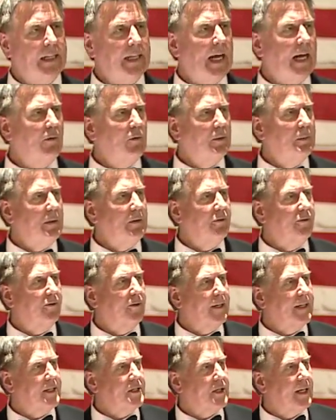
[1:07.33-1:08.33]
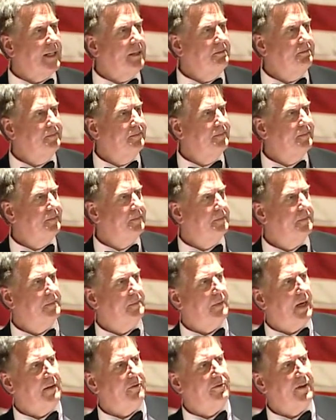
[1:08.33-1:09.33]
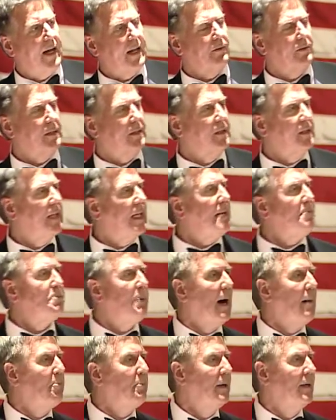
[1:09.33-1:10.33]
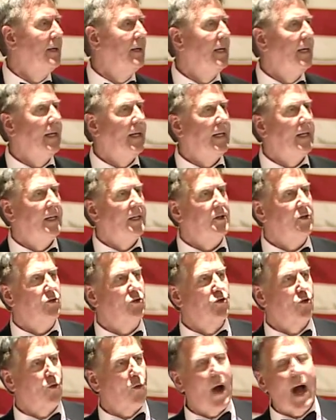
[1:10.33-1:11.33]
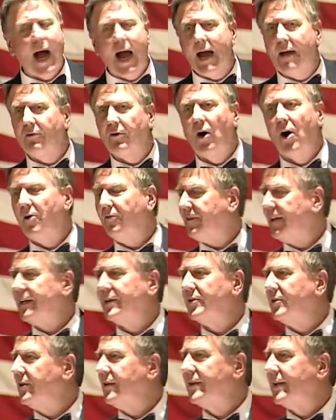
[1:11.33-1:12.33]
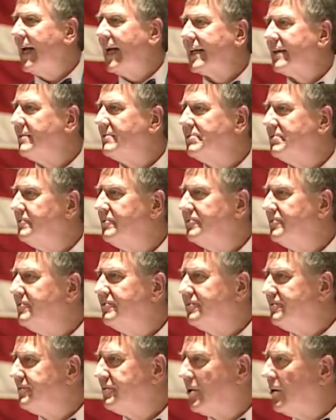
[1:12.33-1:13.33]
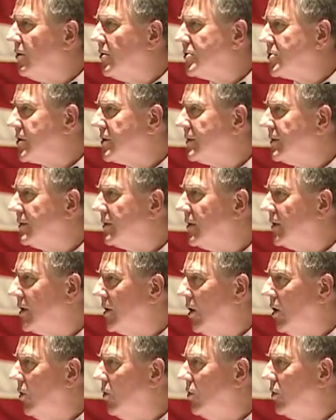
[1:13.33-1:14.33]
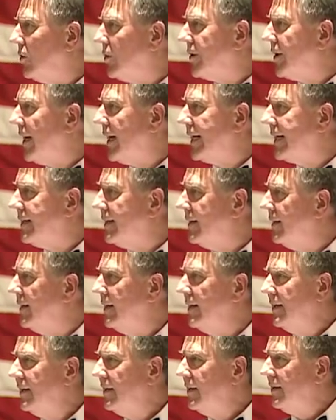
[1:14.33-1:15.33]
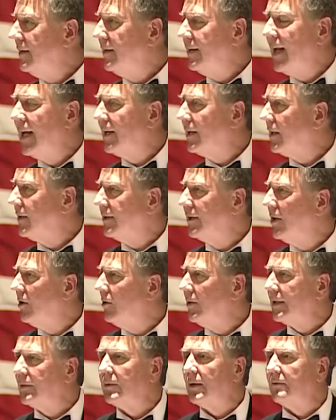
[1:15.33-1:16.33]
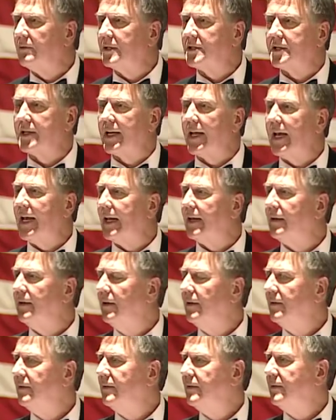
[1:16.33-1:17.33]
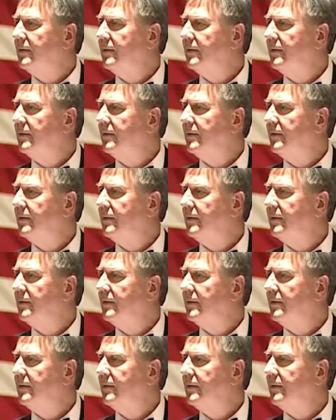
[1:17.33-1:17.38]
Night would be freezing. My father would leap up, drive off into that frozen, cold night, not knowing what was ahead,